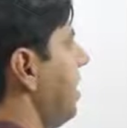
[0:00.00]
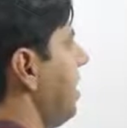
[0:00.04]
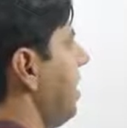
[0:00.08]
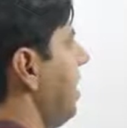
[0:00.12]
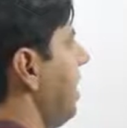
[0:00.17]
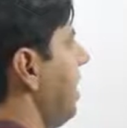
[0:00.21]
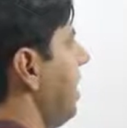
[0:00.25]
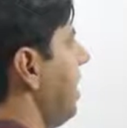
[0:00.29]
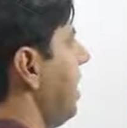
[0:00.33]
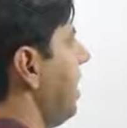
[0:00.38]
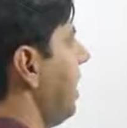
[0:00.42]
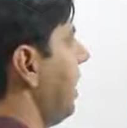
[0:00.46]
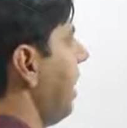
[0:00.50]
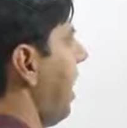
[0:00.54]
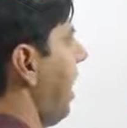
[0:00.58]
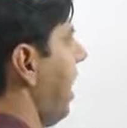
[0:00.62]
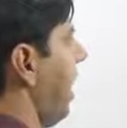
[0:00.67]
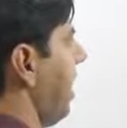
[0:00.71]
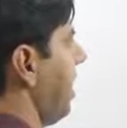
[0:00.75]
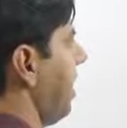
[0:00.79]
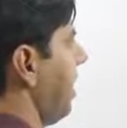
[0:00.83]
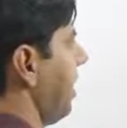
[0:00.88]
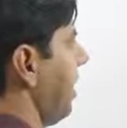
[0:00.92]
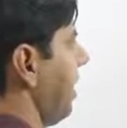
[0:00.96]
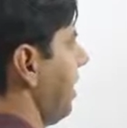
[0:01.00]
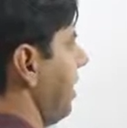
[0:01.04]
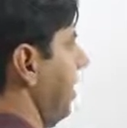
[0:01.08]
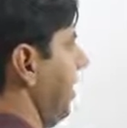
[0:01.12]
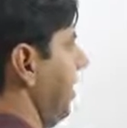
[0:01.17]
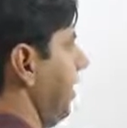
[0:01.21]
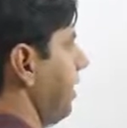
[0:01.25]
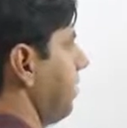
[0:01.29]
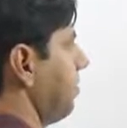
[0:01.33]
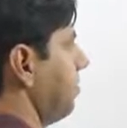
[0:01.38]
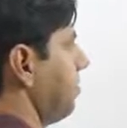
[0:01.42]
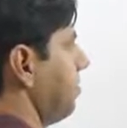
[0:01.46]
D and
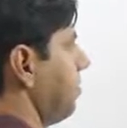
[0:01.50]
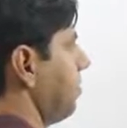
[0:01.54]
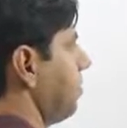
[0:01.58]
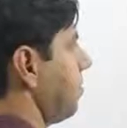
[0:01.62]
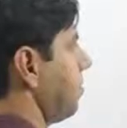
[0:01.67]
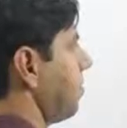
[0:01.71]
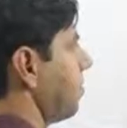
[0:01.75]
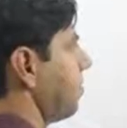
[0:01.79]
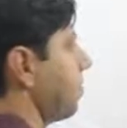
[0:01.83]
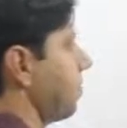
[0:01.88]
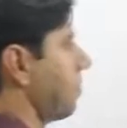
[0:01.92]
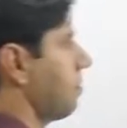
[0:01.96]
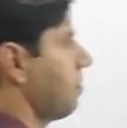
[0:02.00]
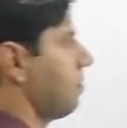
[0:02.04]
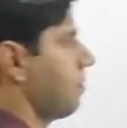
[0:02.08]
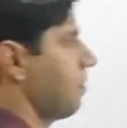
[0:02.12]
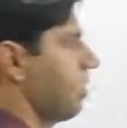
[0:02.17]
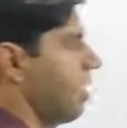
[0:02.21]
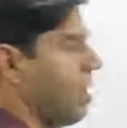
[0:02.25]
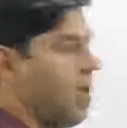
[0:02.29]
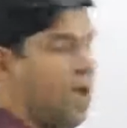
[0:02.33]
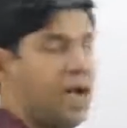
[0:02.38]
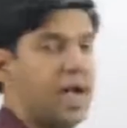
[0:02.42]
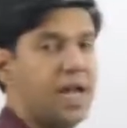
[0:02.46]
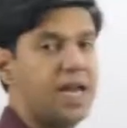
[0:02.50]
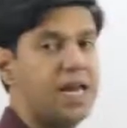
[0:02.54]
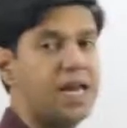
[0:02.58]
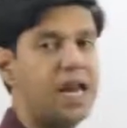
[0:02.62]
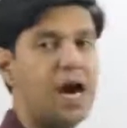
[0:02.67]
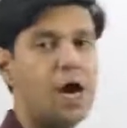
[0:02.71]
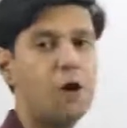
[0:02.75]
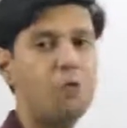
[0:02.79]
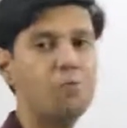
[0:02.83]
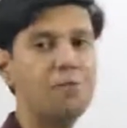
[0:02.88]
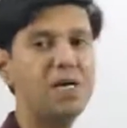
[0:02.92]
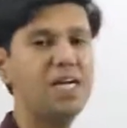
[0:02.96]
E. In
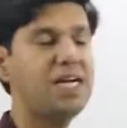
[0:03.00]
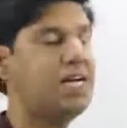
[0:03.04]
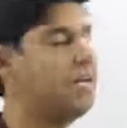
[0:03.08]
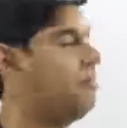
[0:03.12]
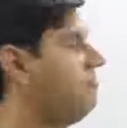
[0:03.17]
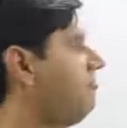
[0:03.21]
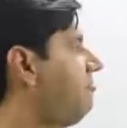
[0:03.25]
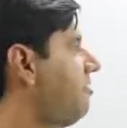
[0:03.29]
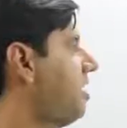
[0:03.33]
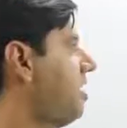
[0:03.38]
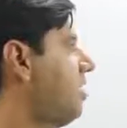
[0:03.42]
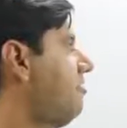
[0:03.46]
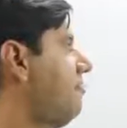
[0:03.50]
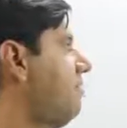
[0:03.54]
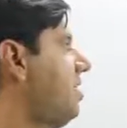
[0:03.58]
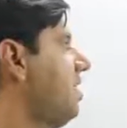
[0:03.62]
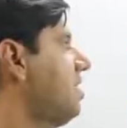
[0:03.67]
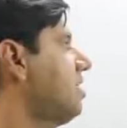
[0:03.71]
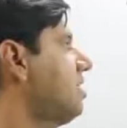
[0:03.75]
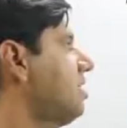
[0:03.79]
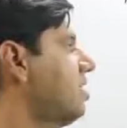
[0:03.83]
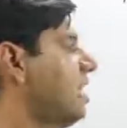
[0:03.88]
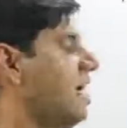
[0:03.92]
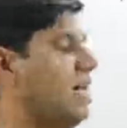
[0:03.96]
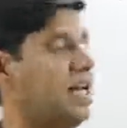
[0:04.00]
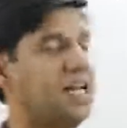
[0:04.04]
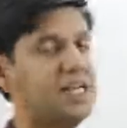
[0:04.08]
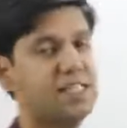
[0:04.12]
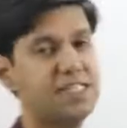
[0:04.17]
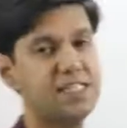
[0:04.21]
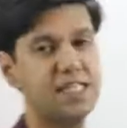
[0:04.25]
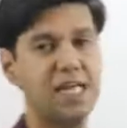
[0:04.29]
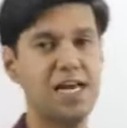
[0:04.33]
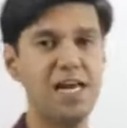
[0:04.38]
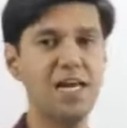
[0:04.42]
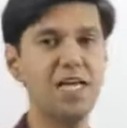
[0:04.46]
how many different ways can I
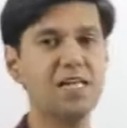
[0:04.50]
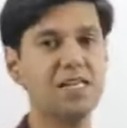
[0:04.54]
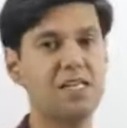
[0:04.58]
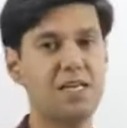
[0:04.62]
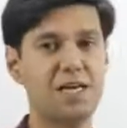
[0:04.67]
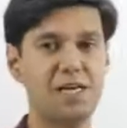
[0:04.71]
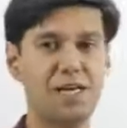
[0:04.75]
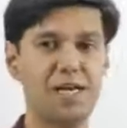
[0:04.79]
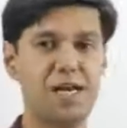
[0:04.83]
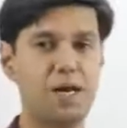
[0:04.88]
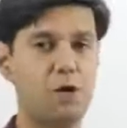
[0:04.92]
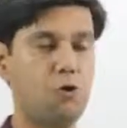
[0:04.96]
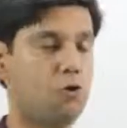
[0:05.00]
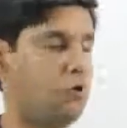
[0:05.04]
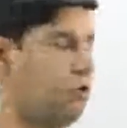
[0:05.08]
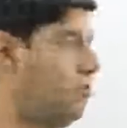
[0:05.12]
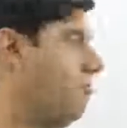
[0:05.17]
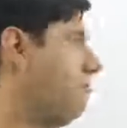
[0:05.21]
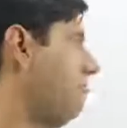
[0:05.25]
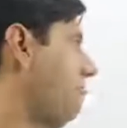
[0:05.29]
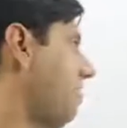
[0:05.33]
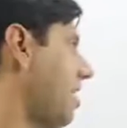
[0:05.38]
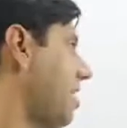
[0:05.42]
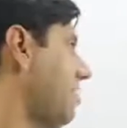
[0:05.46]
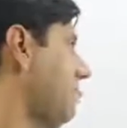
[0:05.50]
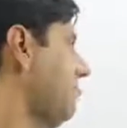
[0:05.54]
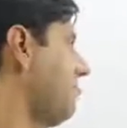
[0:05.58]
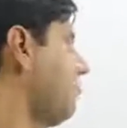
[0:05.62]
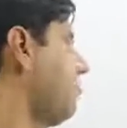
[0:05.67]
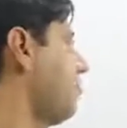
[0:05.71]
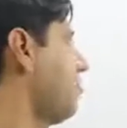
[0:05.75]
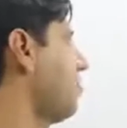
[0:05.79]
select 3 out of 5?